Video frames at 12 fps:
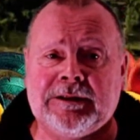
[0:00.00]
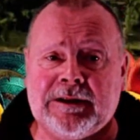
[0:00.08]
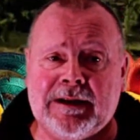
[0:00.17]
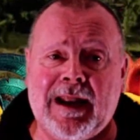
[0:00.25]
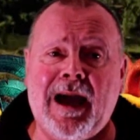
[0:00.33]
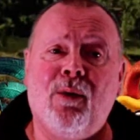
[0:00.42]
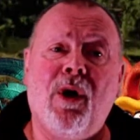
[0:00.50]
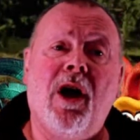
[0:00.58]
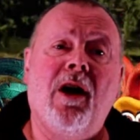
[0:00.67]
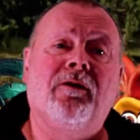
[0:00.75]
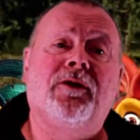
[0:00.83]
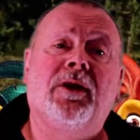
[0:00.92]
Now,
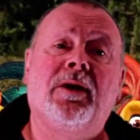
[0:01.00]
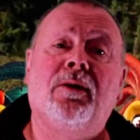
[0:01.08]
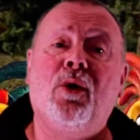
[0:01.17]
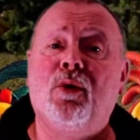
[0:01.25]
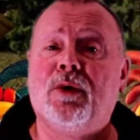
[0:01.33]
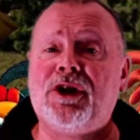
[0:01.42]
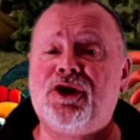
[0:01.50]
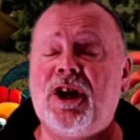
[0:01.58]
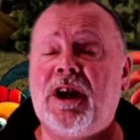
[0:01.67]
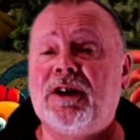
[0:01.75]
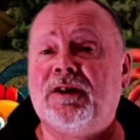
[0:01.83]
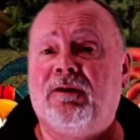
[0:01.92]
after all these
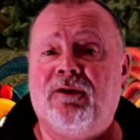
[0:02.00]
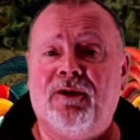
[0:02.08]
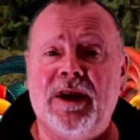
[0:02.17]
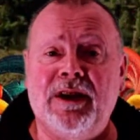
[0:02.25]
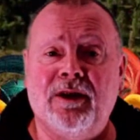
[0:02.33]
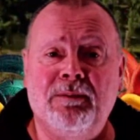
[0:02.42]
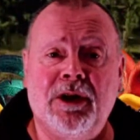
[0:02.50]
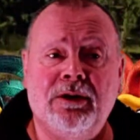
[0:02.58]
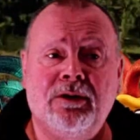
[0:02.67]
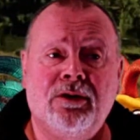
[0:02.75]
years of freedom,